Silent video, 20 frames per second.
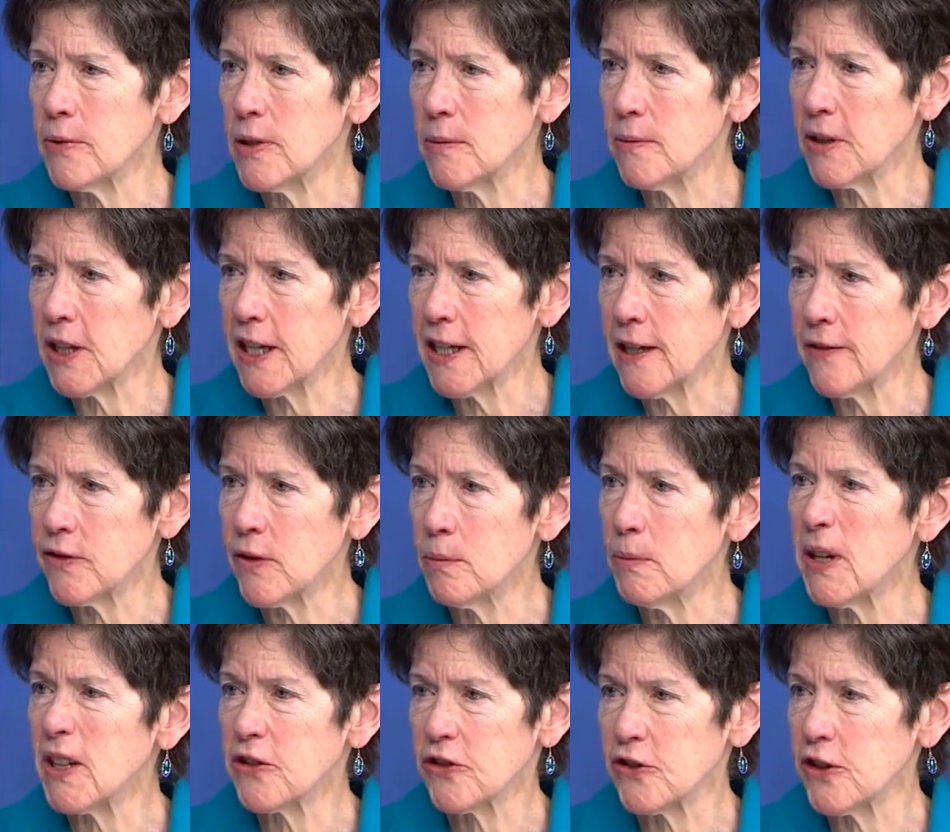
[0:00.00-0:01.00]
people I have the
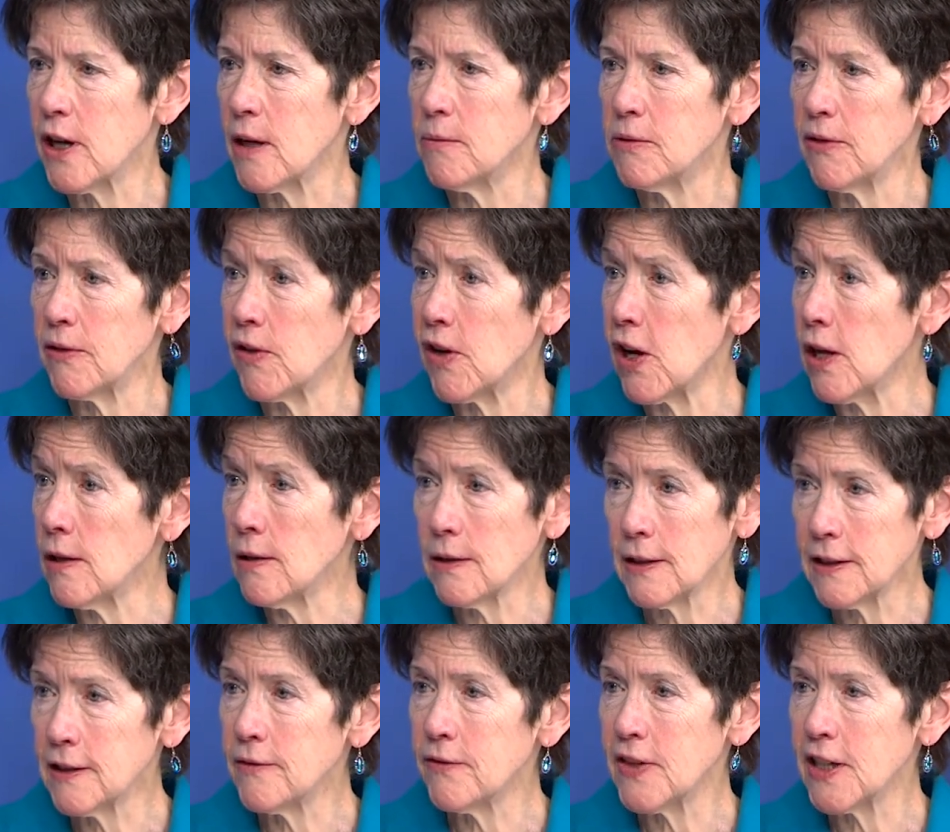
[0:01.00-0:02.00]
best job of all
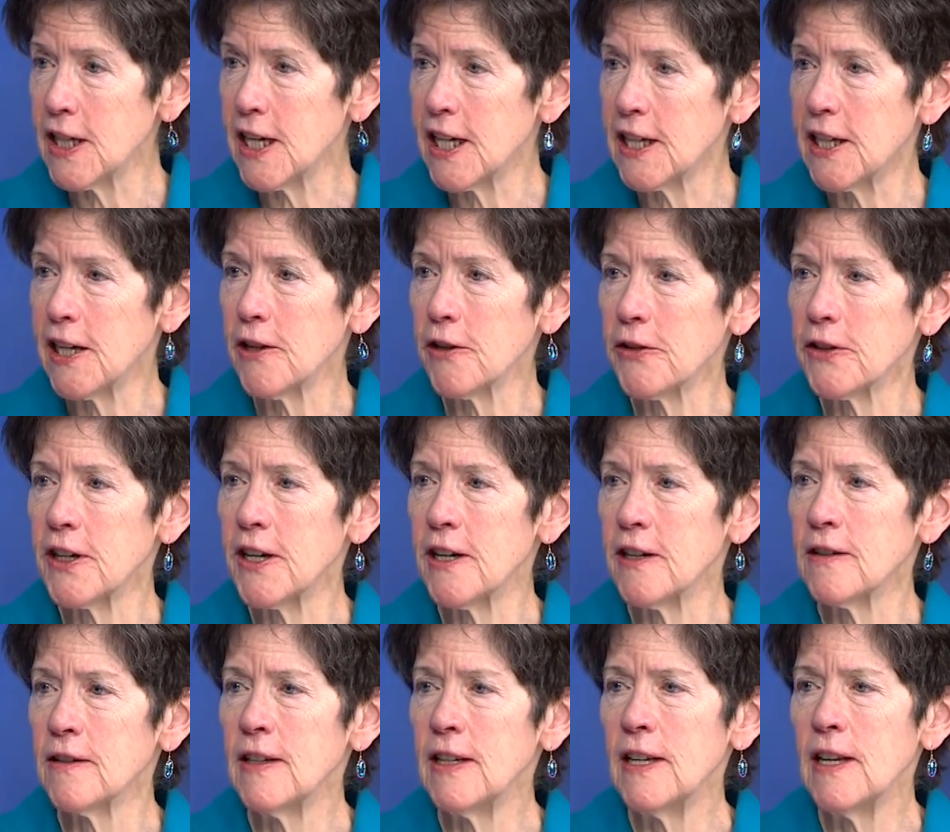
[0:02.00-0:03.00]
in V A
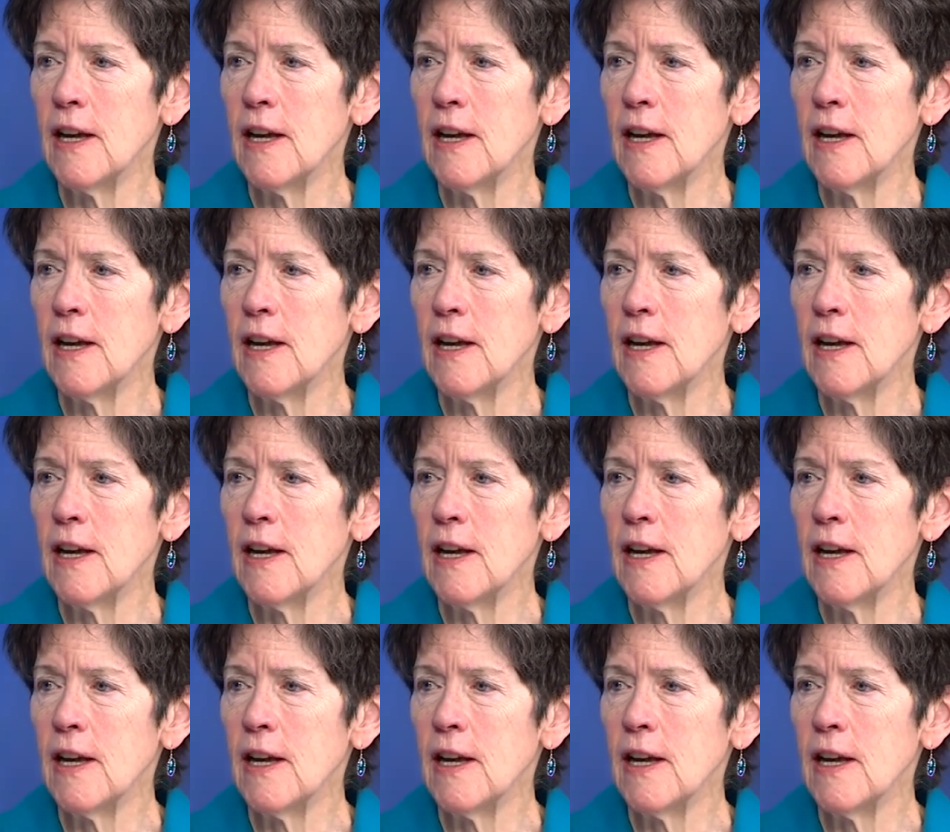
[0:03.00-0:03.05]
healthcare,